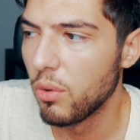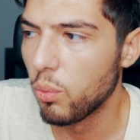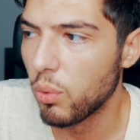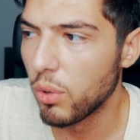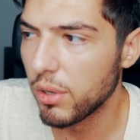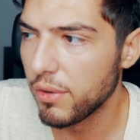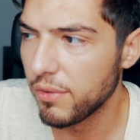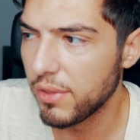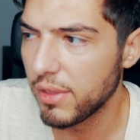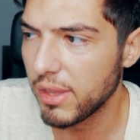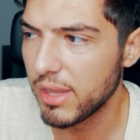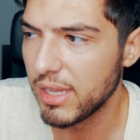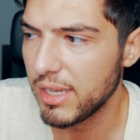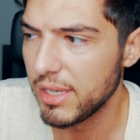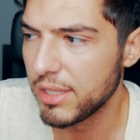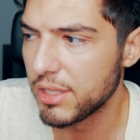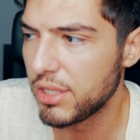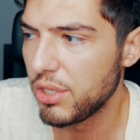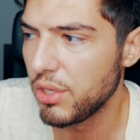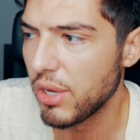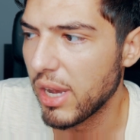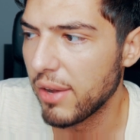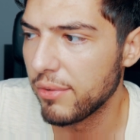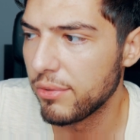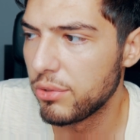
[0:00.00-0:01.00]
One of the
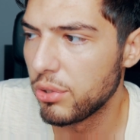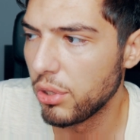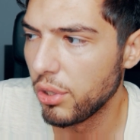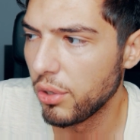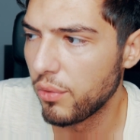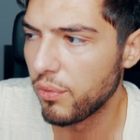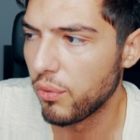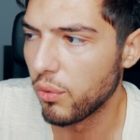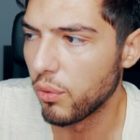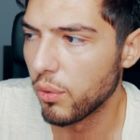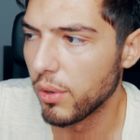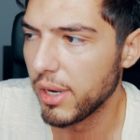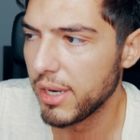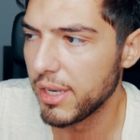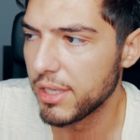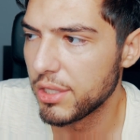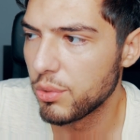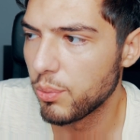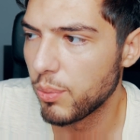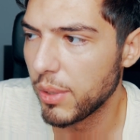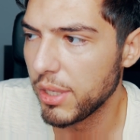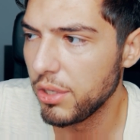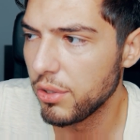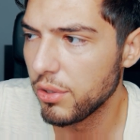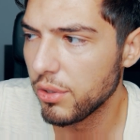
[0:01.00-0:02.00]
things you have to look for
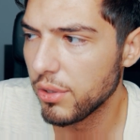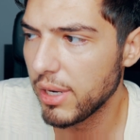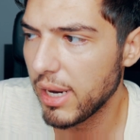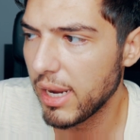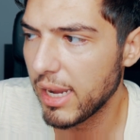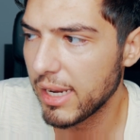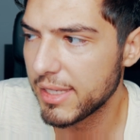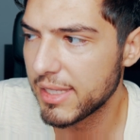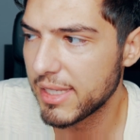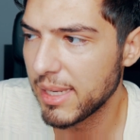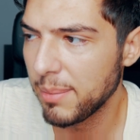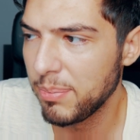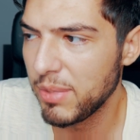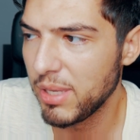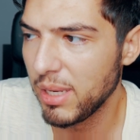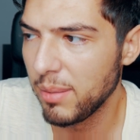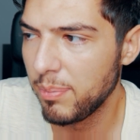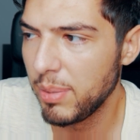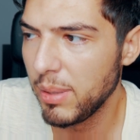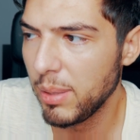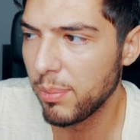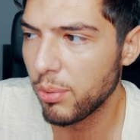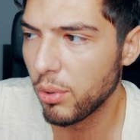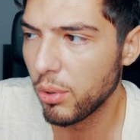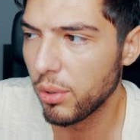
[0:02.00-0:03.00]
is when you're accepting
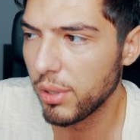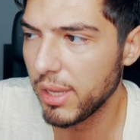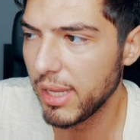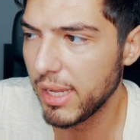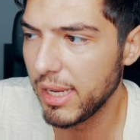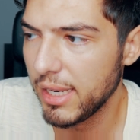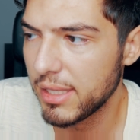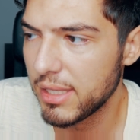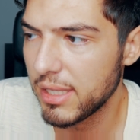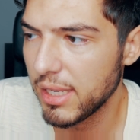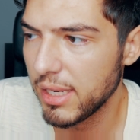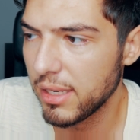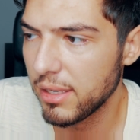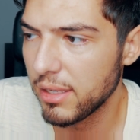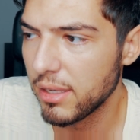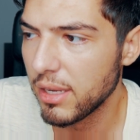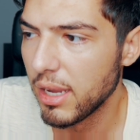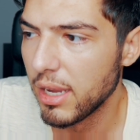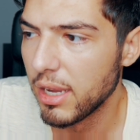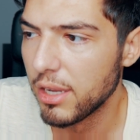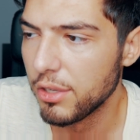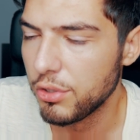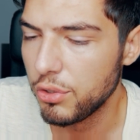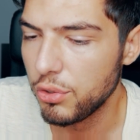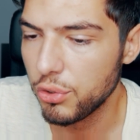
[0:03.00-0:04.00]
people on LinkedIn,
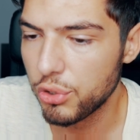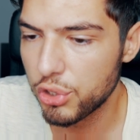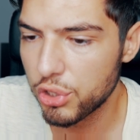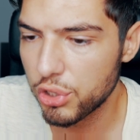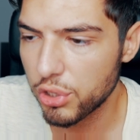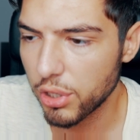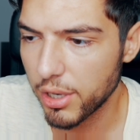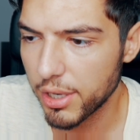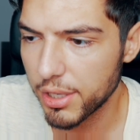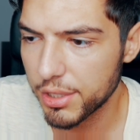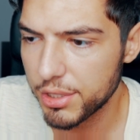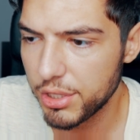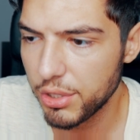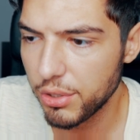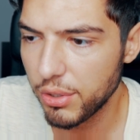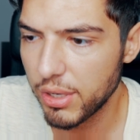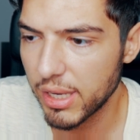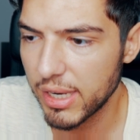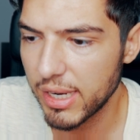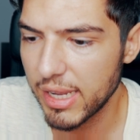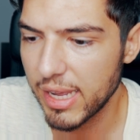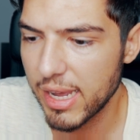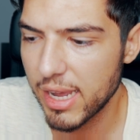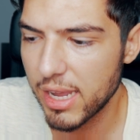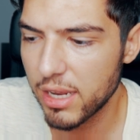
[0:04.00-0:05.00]
to start you
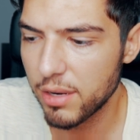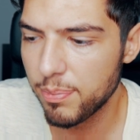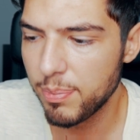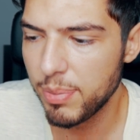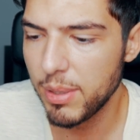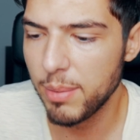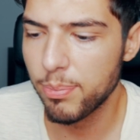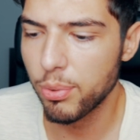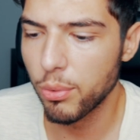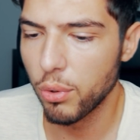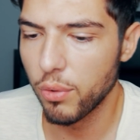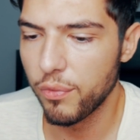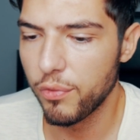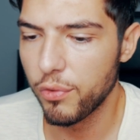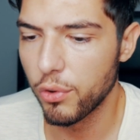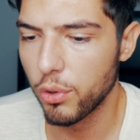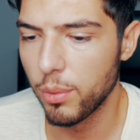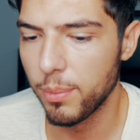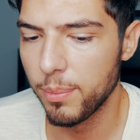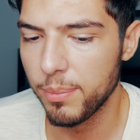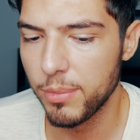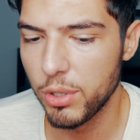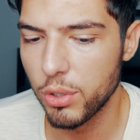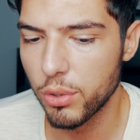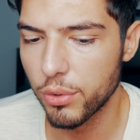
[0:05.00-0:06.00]
can add people
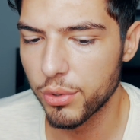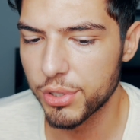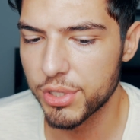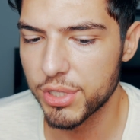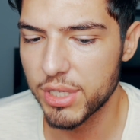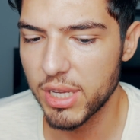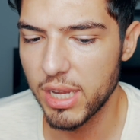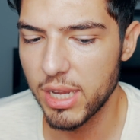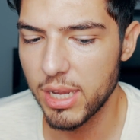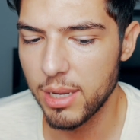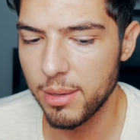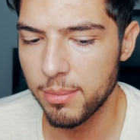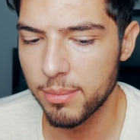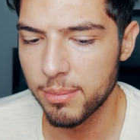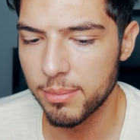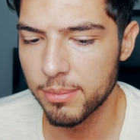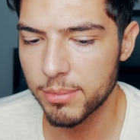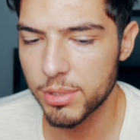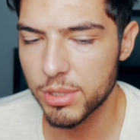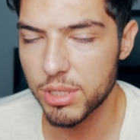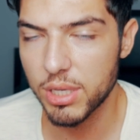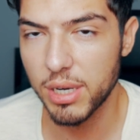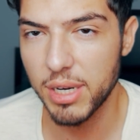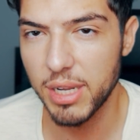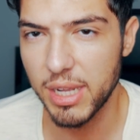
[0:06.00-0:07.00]
from your
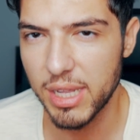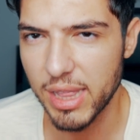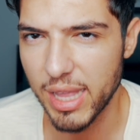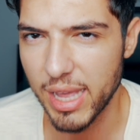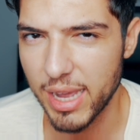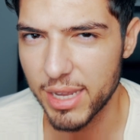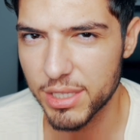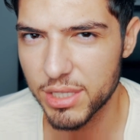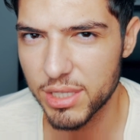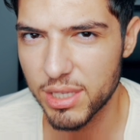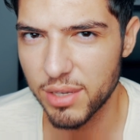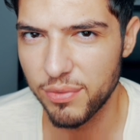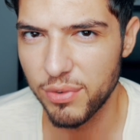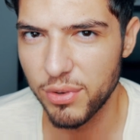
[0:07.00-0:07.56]
same study class.